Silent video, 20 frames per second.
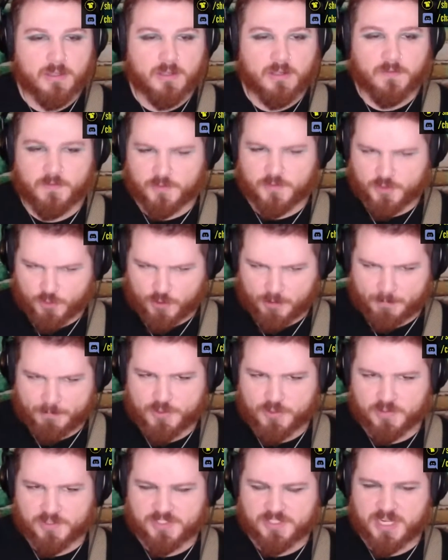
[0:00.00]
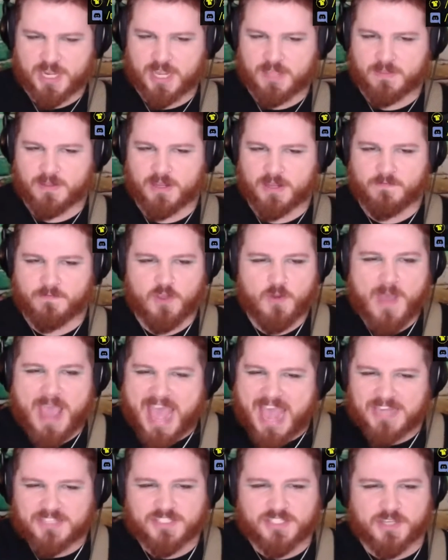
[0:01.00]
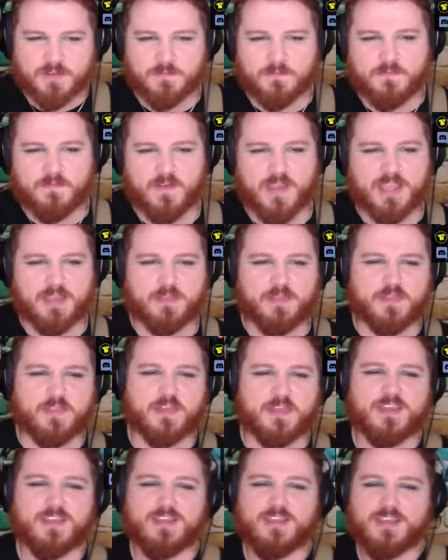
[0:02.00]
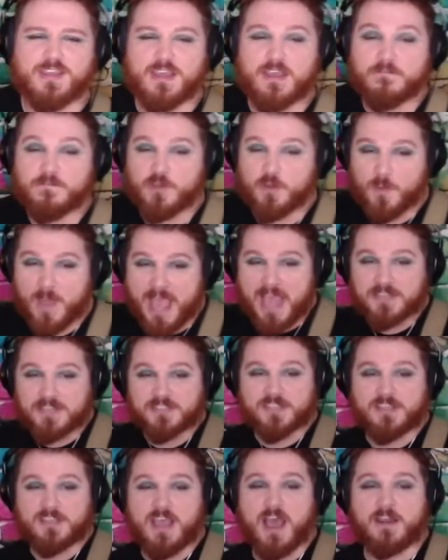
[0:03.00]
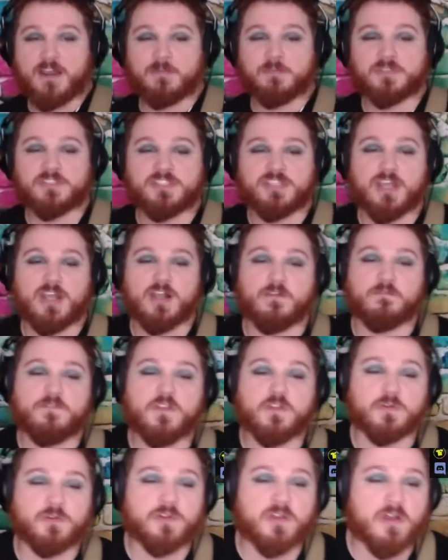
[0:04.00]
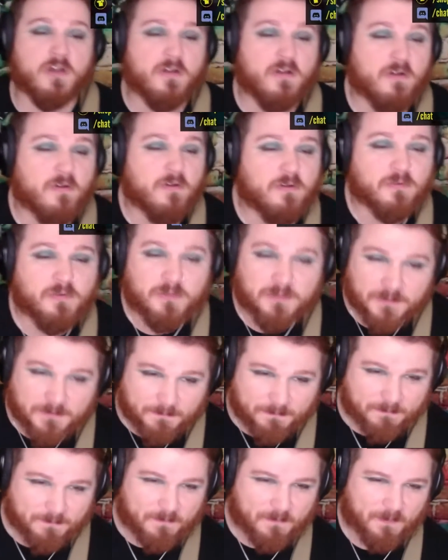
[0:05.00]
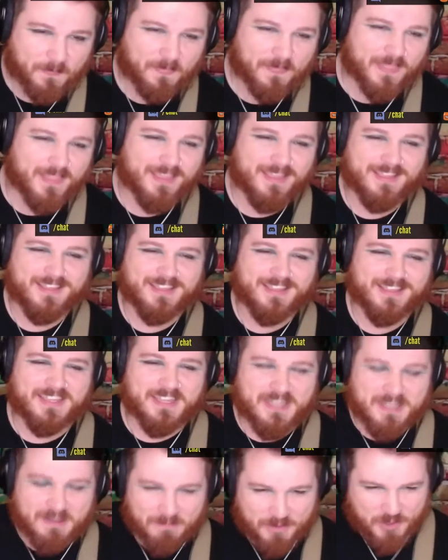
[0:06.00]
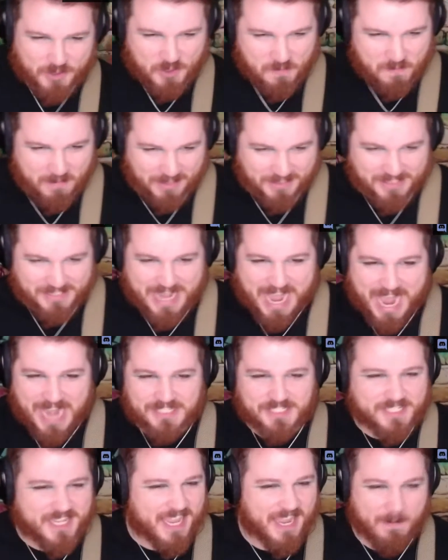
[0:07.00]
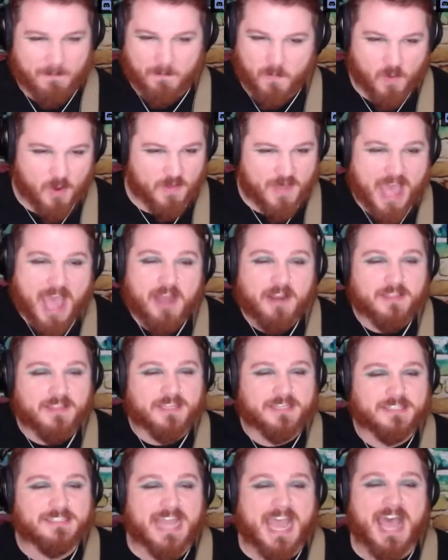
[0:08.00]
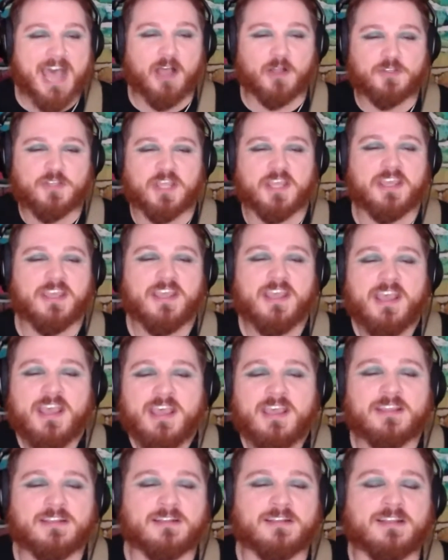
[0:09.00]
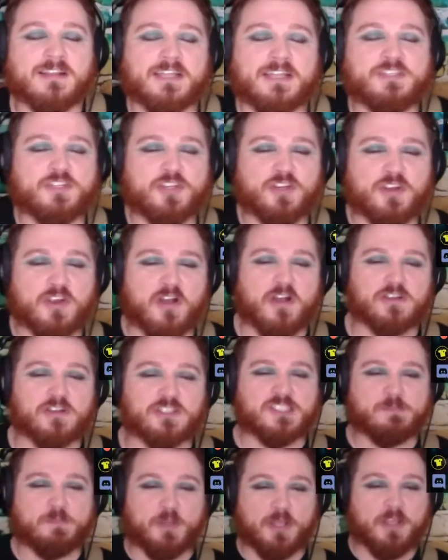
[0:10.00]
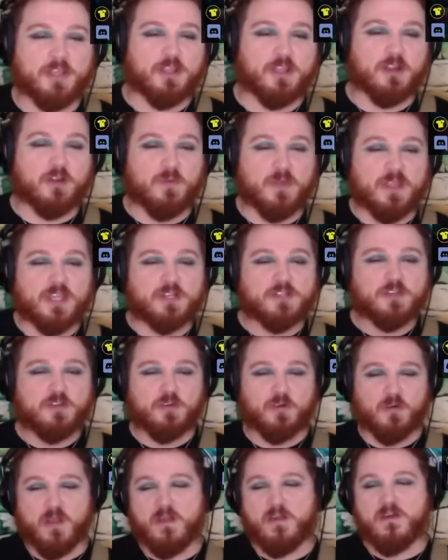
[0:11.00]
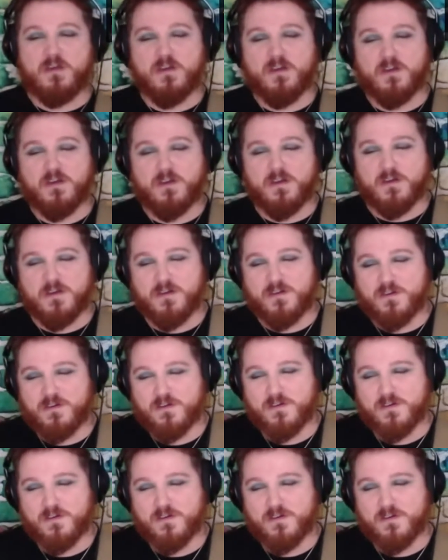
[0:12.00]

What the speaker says: The scriptures say that if you ask in faith, if you ask God Himself, you'll know. But you must ask Him without any doubt, and let your spirit grow.